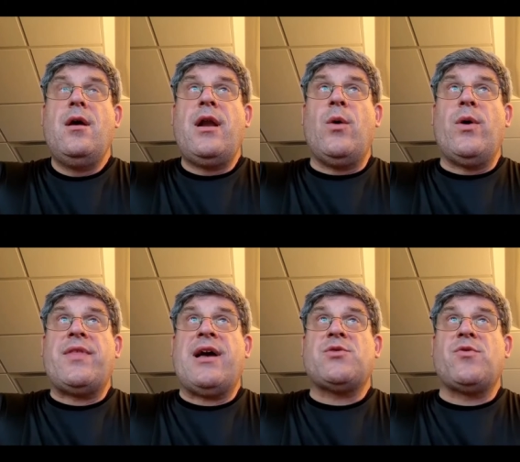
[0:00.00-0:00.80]
Now, what
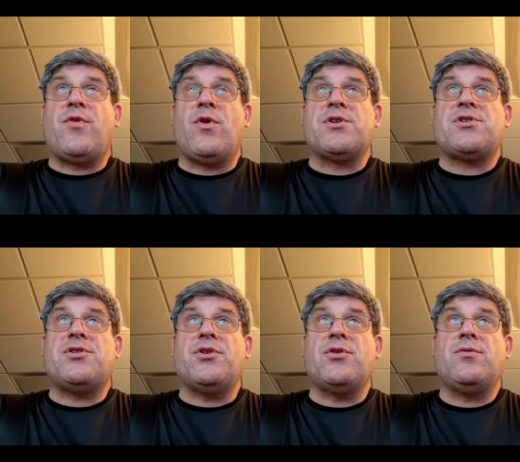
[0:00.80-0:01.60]
that refers
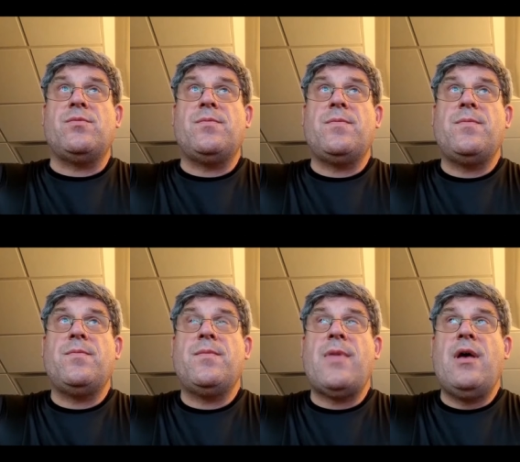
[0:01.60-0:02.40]
to
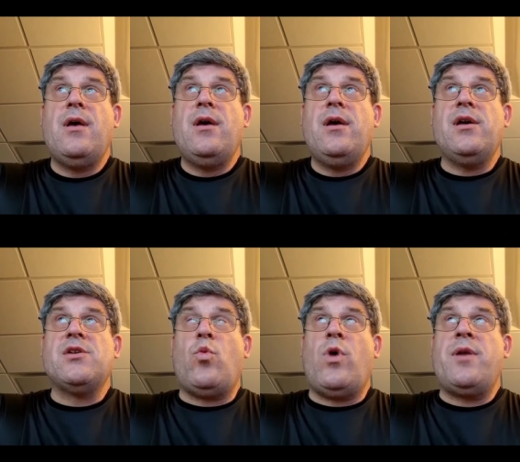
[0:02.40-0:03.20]

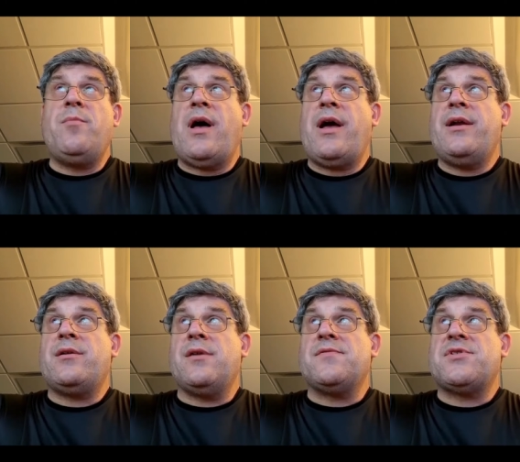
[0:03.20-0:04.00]
is one
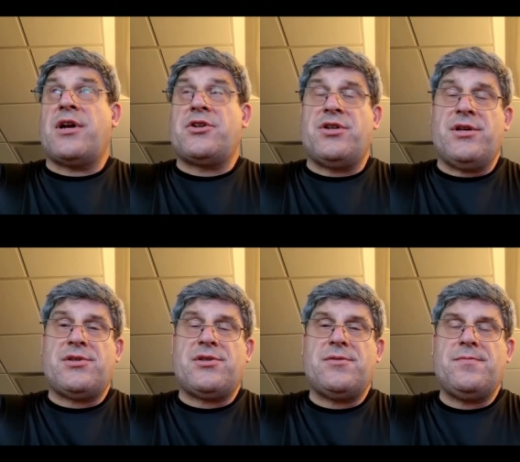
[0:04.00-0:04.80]
mind of
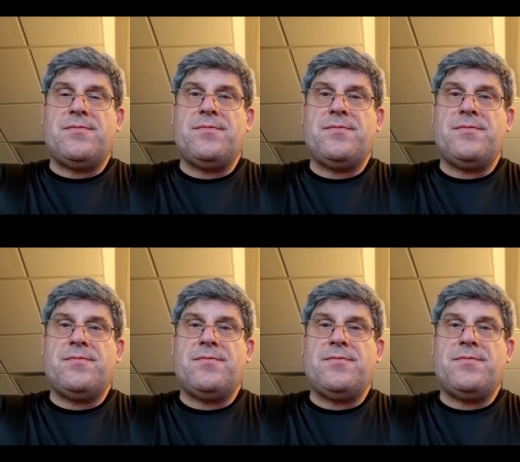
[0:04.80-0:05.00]
suchness.